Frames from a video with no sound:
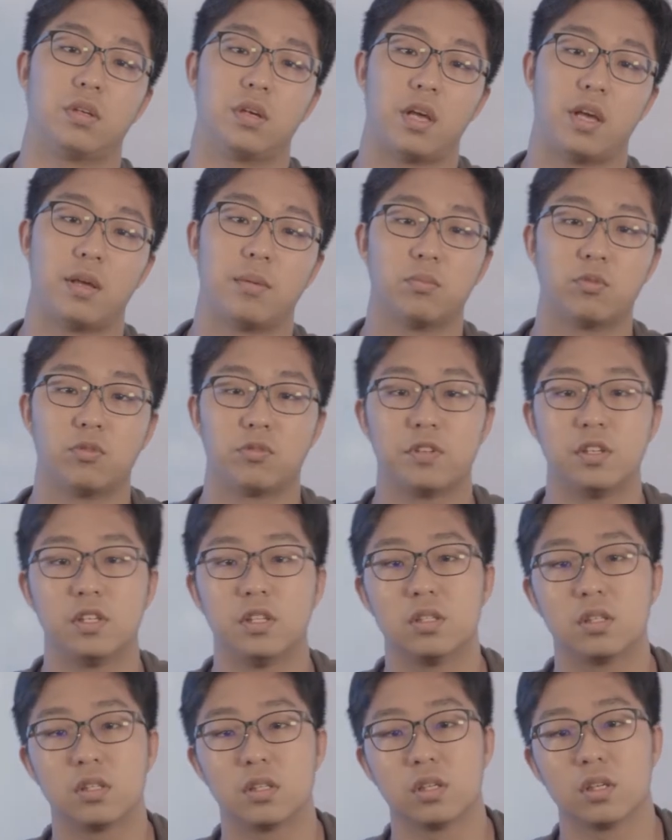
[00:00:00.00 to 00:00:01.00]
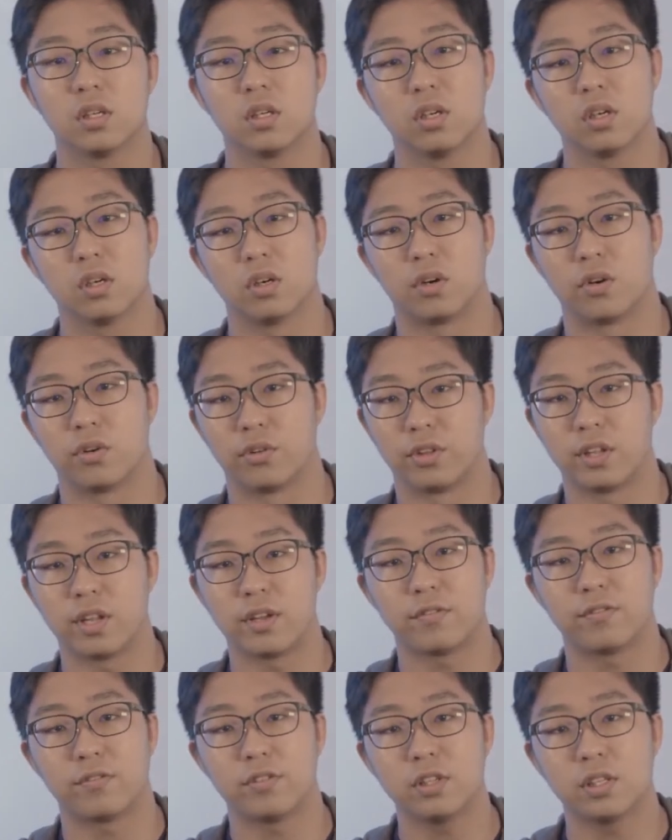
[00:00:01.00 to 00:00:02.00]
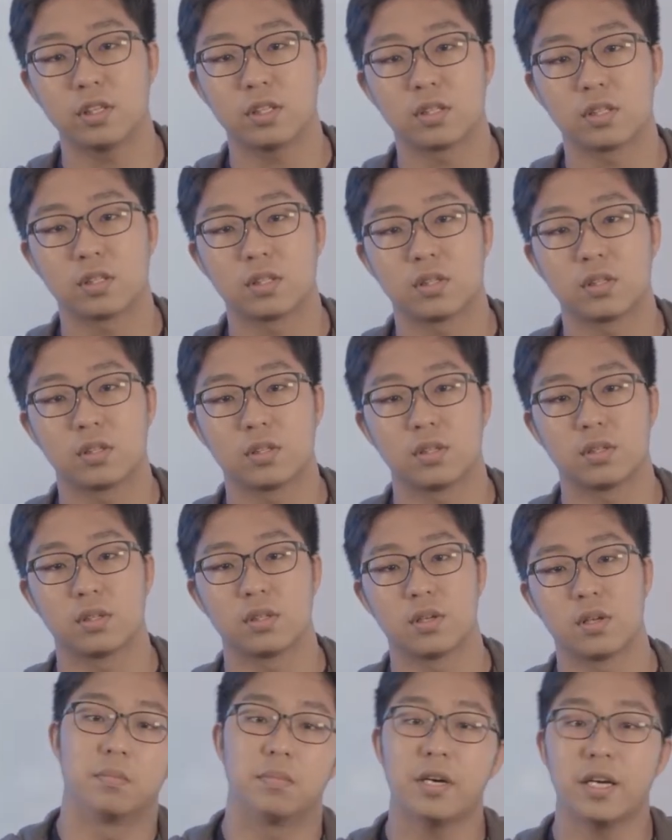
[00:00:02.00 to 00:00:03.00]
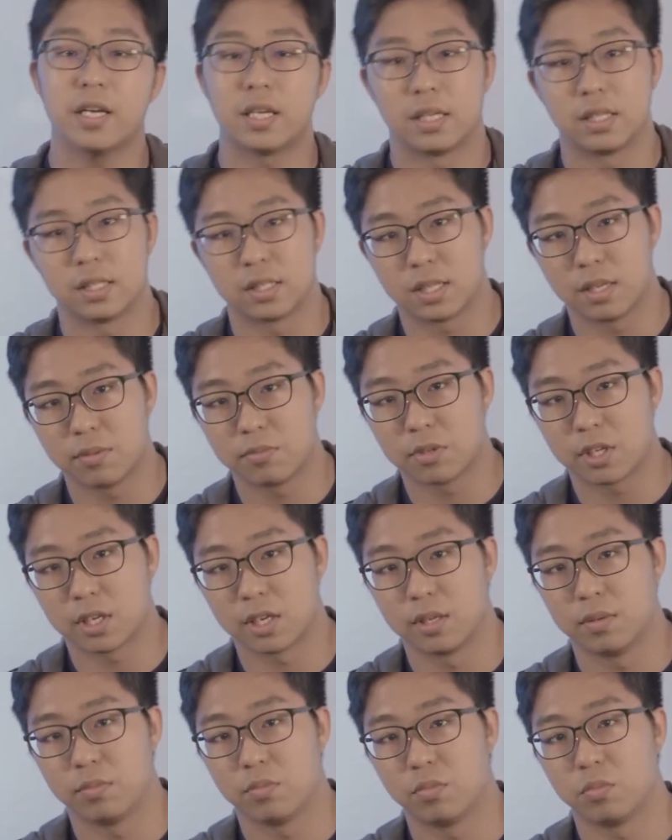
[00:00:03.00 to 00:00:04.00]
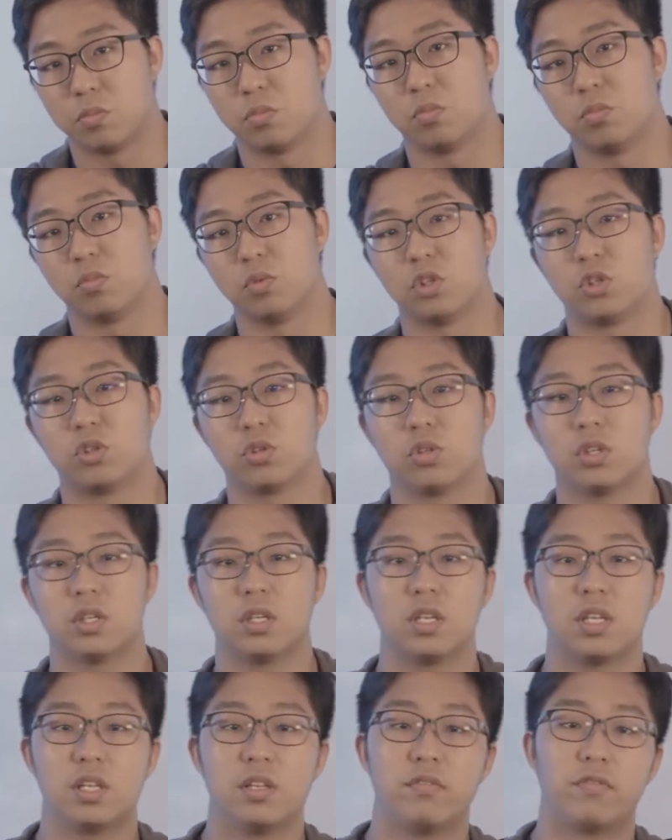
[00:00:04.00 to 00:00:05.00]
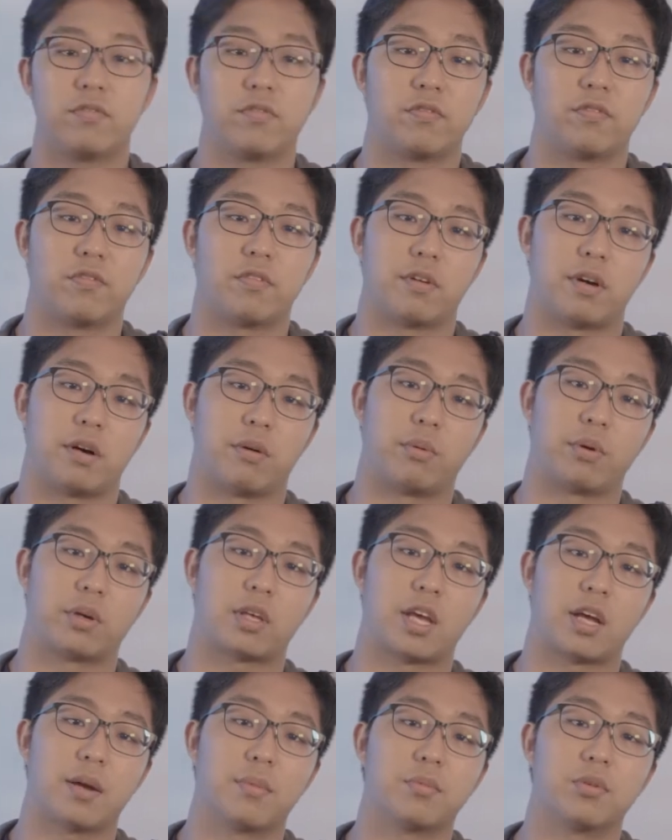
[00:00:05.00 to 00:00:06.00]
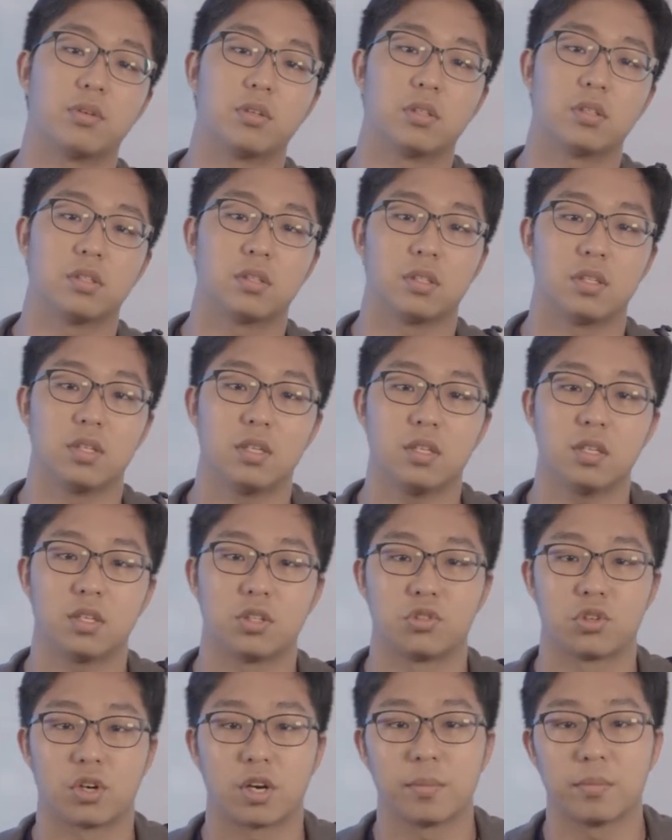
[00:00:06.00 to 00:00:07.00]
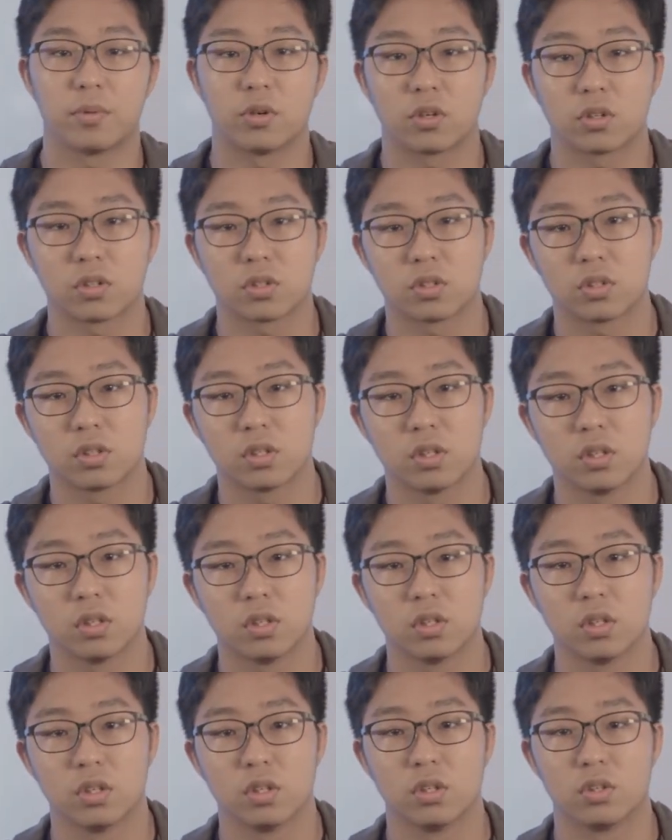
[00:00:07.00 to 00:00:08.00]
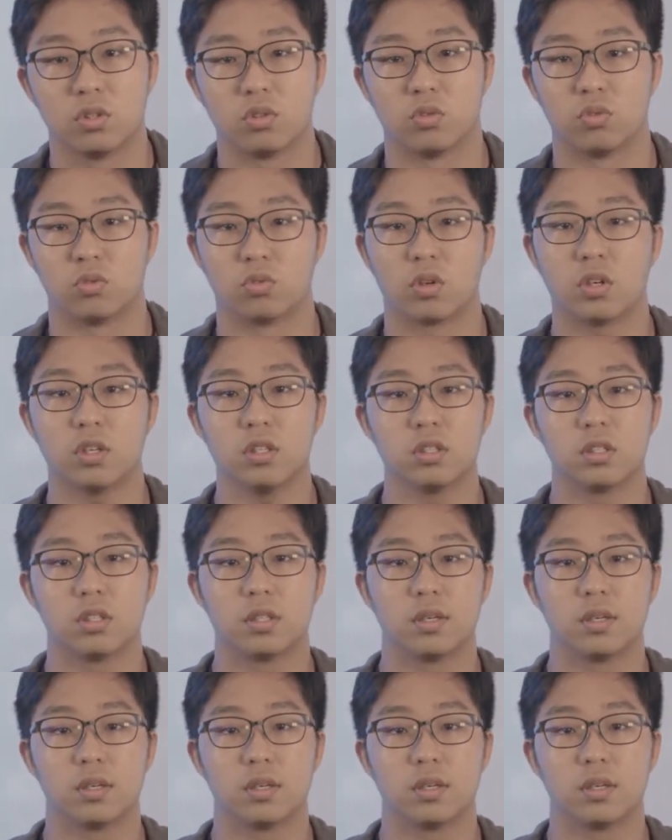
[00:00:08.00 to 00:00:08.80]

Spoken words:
and movies on Netflix, but at the same time, we shouldn't leave our cameras in the dry box to rot.